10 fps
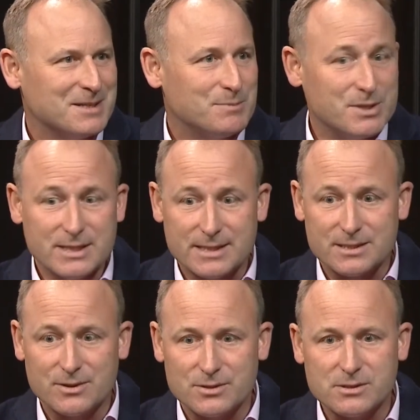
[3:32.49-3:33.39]
because it's
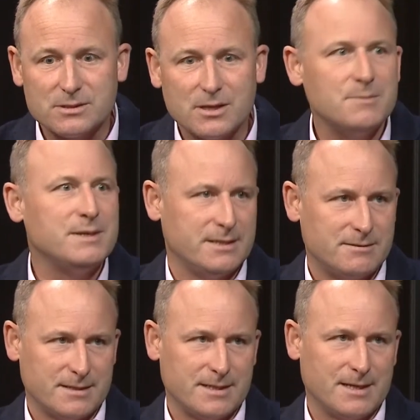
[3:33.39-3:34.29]
got so many
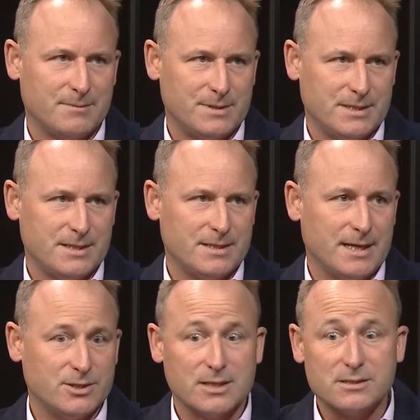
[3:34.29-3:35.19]
interesting companies in
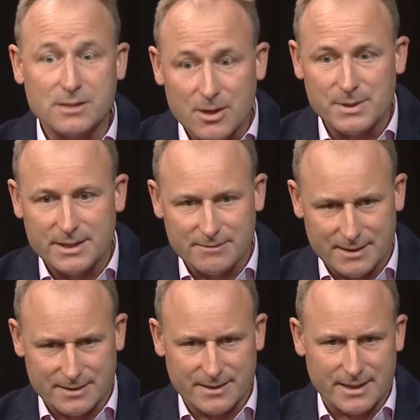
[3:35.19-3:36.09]
there doing so many
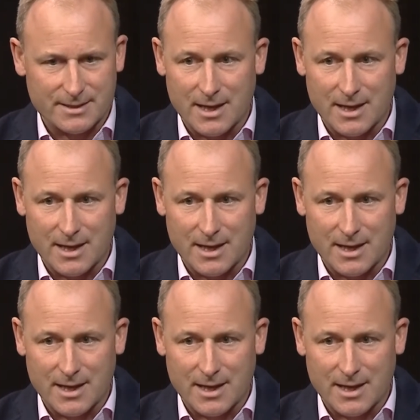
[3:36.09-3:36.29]
interesting things.